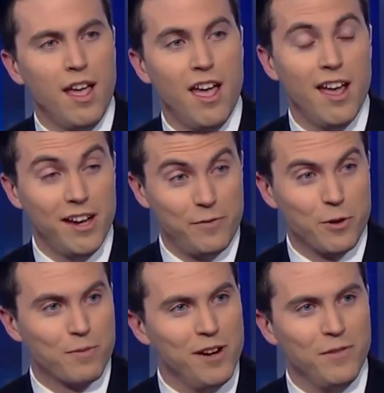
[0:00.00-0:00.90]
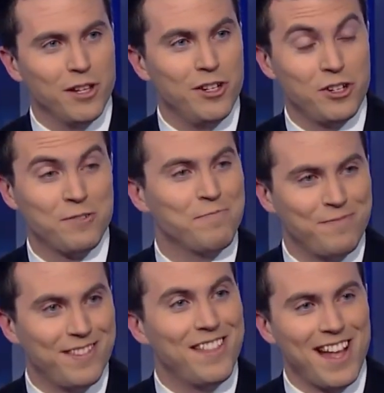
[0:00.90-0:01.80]
And if you're privileged,
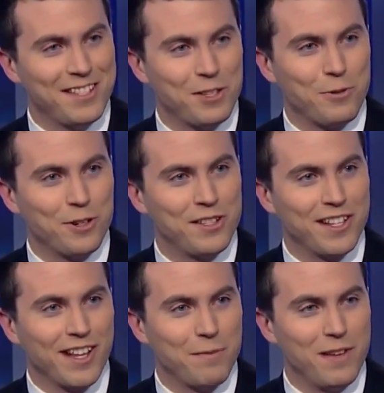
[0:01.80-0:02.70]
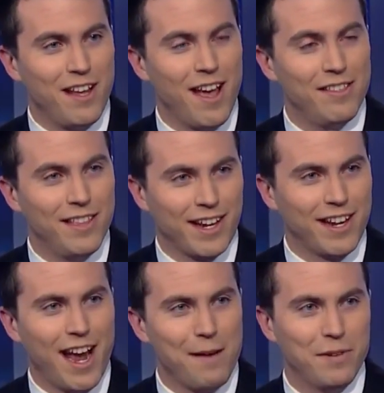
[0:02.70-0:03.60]
then that's the worst thing that
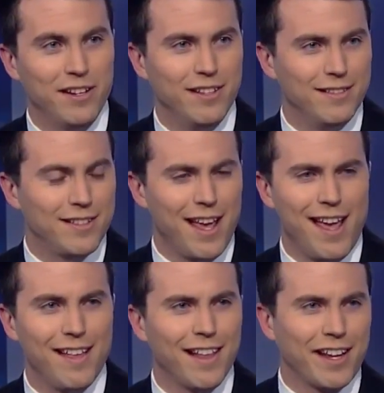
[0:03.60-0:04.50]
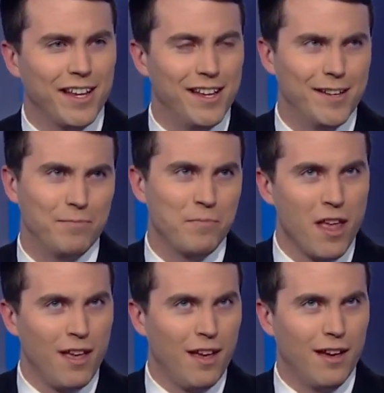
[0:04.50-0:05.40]
can happen. And say, like in
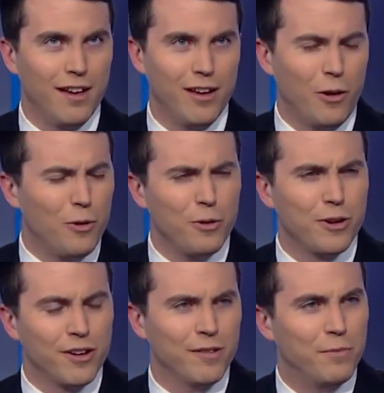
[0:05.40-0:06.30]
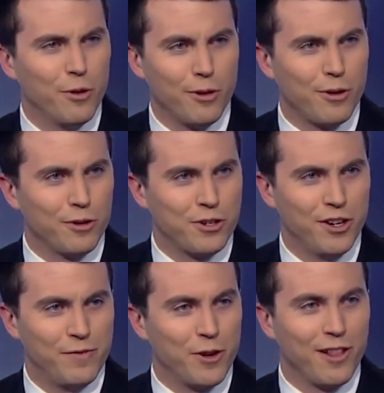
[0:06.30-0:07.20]
older moral
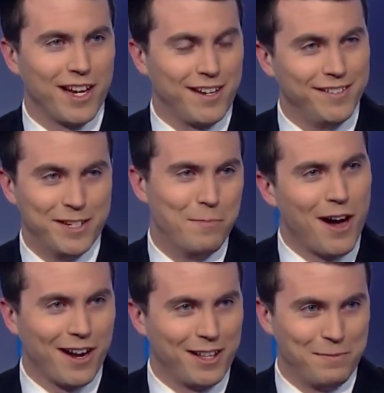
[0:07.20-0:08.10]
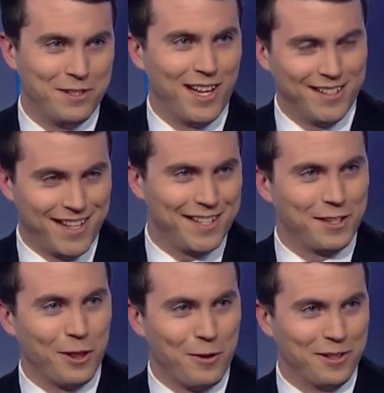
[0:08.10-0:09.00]
culture, if you're like demonically possessed, that's
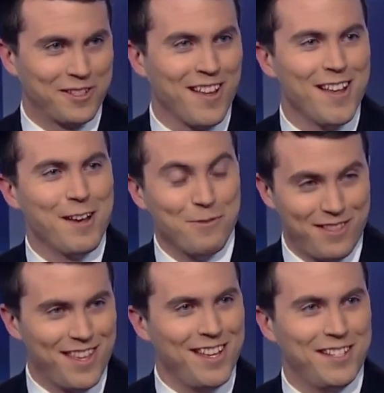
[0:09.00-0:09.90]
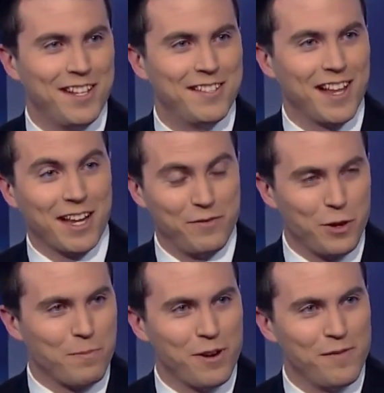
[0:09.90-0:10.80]
the lowest. With this, it's like if
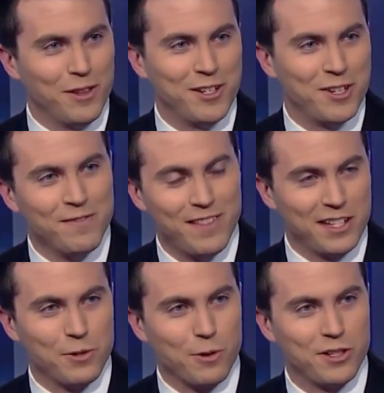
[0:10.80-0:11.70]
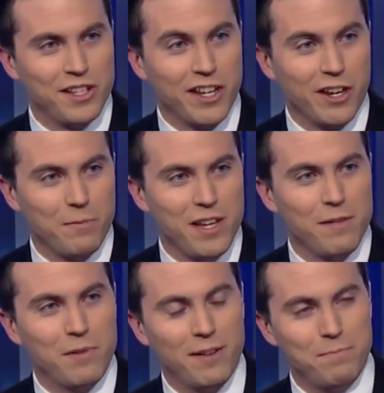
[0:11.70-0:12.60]
you're privileged, that's the worst thing you can be,
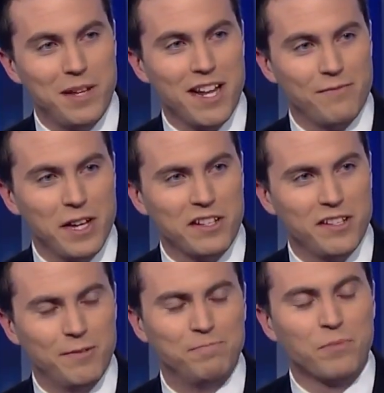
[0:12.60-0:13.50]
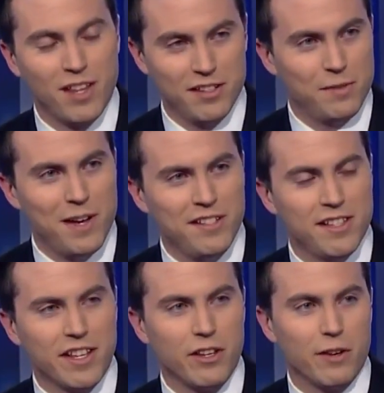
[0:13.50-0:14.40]
but being a victim is the best
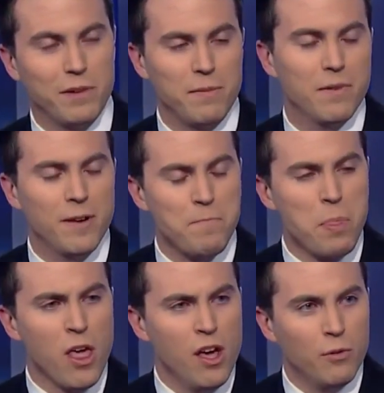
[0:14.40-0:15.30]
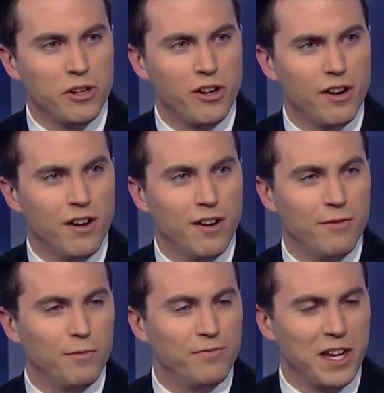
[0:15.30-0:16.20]
thing you can be. But when your
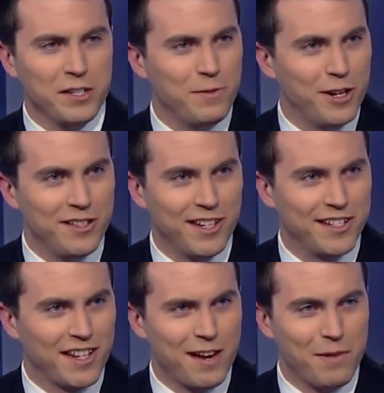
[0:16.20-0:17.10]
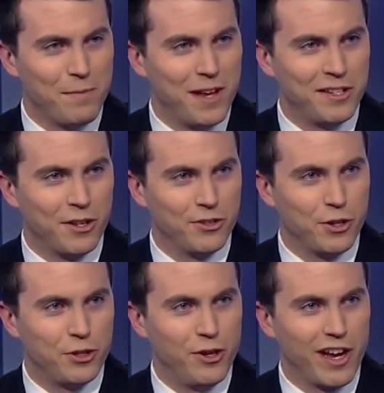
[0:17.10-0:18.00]
victimhood isn't assigned by based on
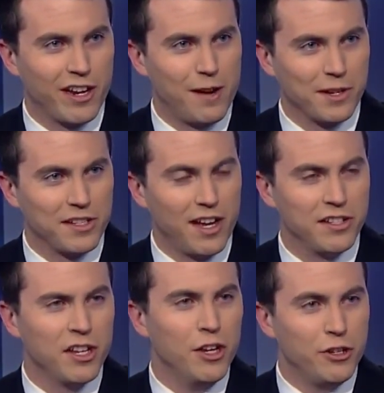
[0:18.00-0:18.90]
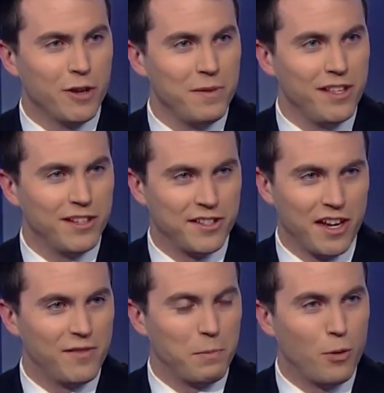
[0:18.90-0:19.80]
socioeconomic status, you can be the
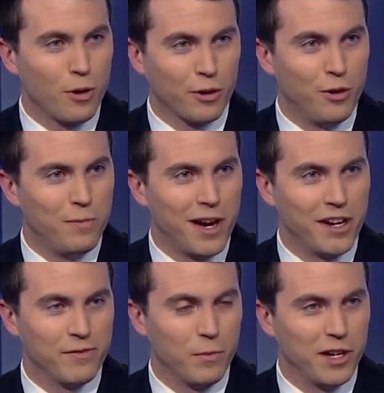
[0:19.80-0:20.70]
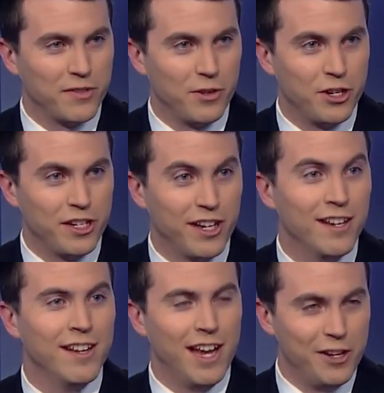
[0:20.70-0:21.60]
son of a poor coal miner from West Virginia
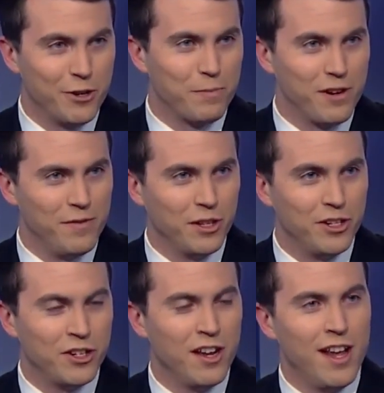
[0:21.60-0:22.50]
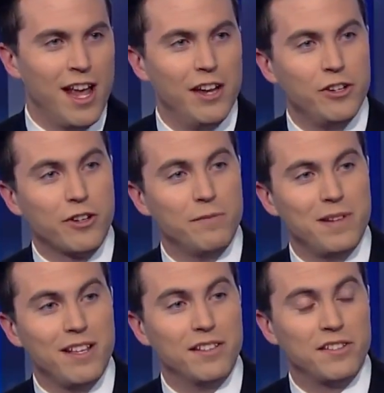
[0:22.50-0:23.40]
and you're privileged, and you can
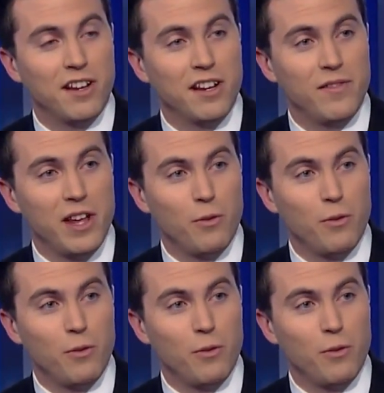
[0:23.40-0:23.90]
be the son of a